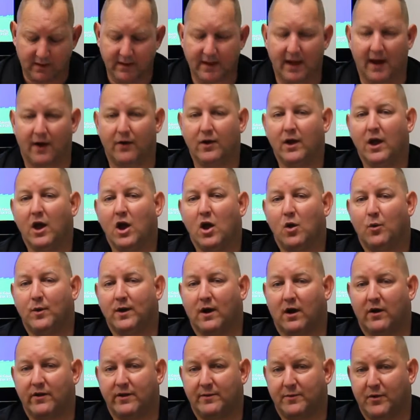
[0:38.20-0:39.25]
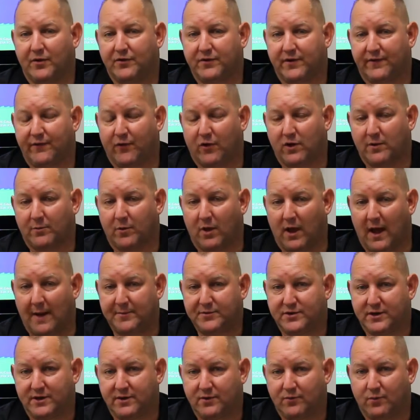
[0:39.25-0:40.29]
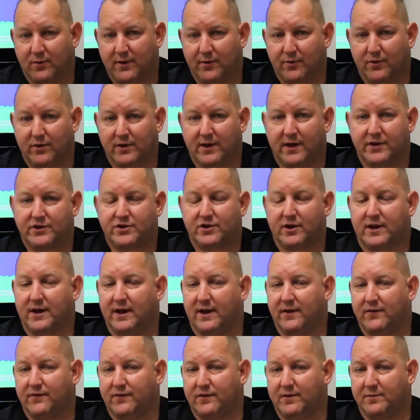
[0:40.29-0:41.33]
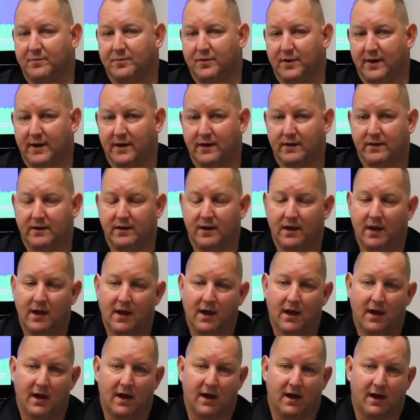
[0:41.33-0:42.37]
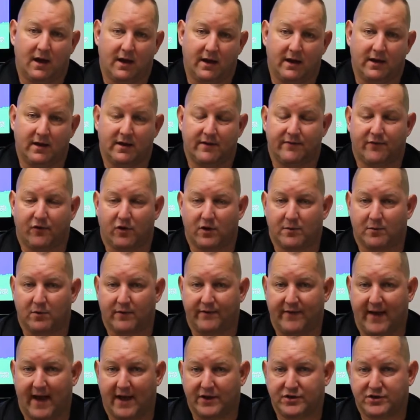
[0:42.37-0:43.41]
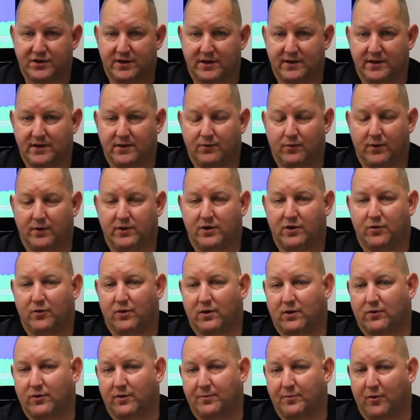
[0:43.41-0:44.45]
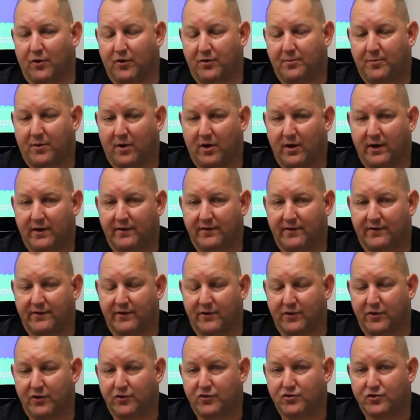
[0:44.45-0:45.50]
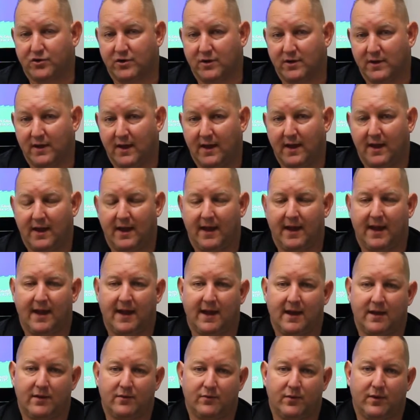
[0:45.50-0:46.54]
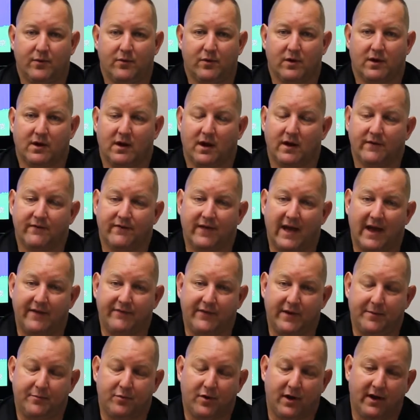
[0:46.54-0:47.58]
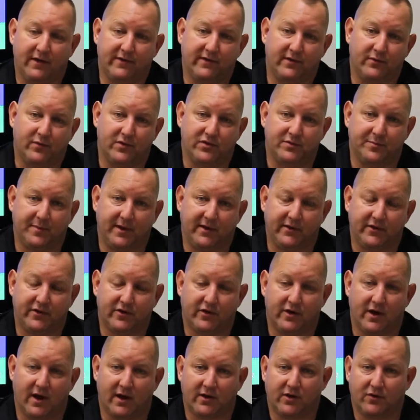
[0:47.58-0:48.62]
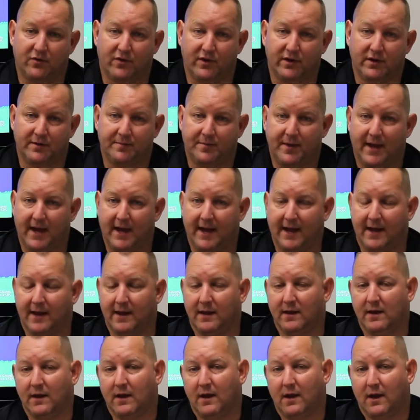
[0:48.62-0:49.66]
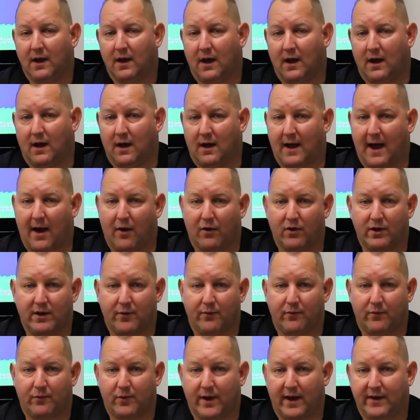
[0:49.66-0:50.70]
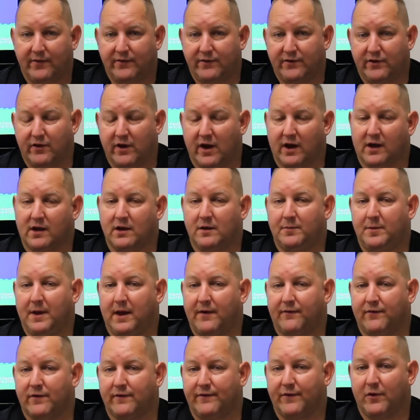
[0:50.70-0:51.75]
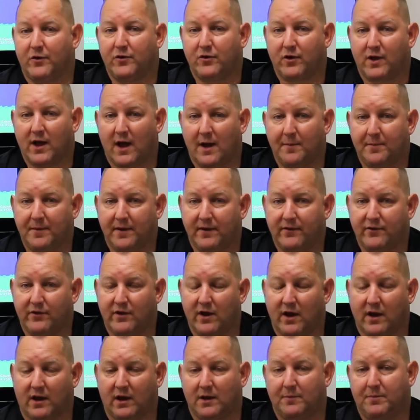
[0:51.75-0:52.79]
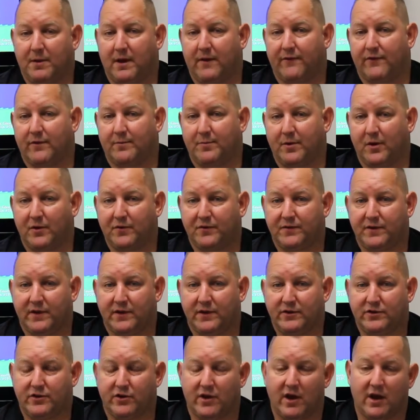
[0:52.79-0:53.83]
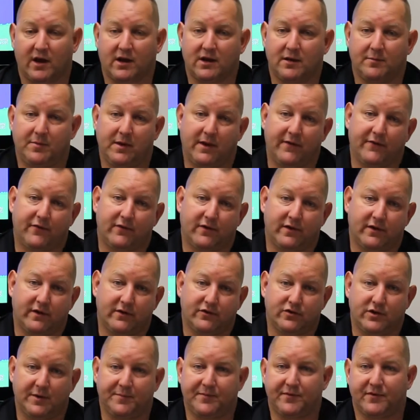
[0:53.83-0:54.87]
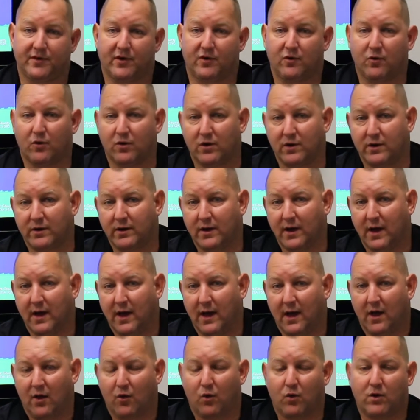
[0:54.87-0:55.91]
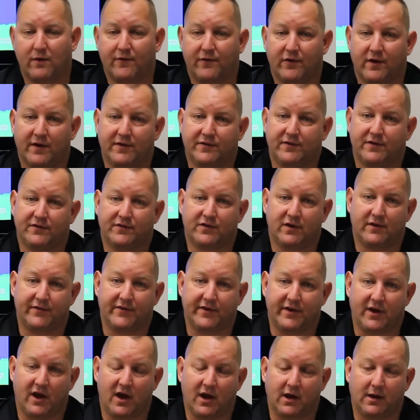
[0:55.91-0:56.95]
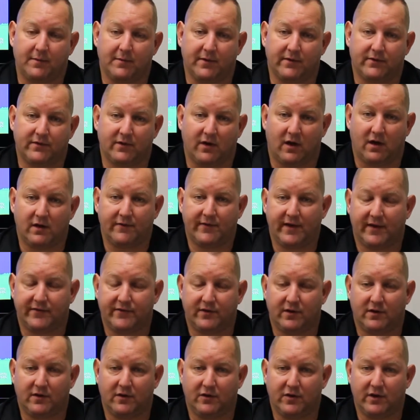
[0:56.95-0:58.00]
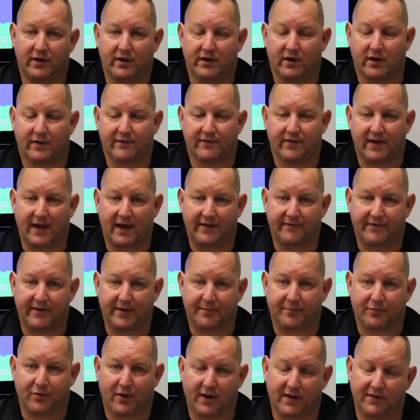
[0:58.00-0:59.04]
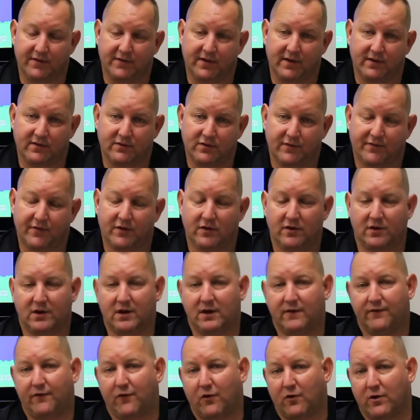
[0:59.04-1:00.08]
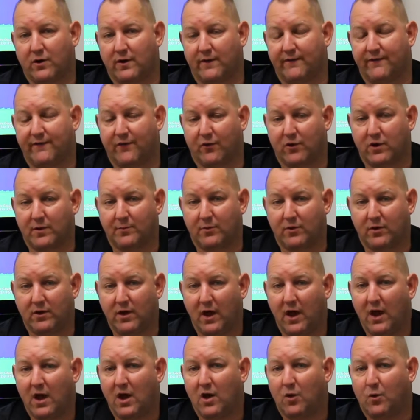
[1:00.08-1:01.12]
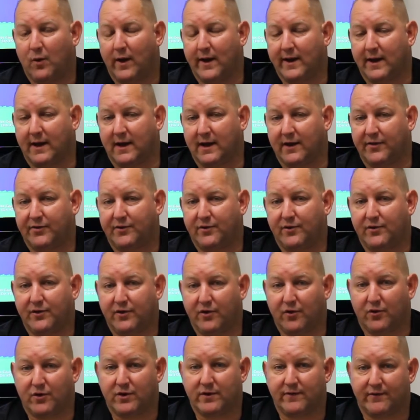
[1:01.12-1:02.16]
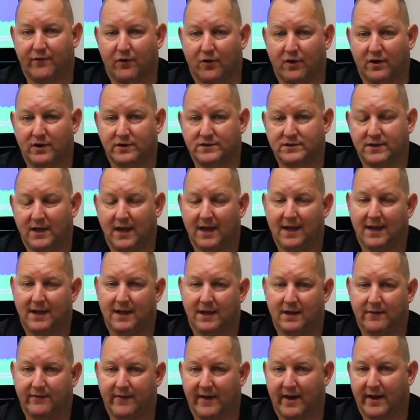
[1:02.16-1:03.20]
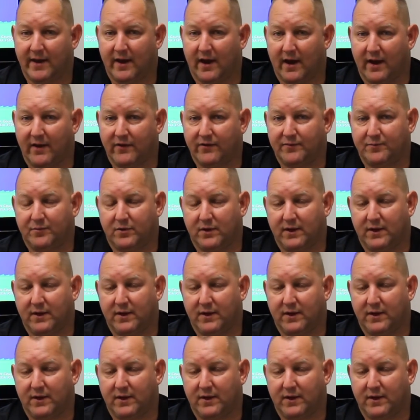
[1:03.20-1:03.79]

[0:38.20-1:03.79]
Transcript: Now, we are the most affordable option. We will get your case completed uh, in an affordable fashion. We do work with both parties as a neutral, and we work on flat fee pricing, which means you're not going to pay uh, hourly rates. You're not going to pay for photocopies. You're not going to pay for postage. You're not going to pay for uh, trips to court or for us to serve the documents. All of that's included in our flat fee pricing. So if you're looking for an affordable way to get through your divorce in Van Nuys,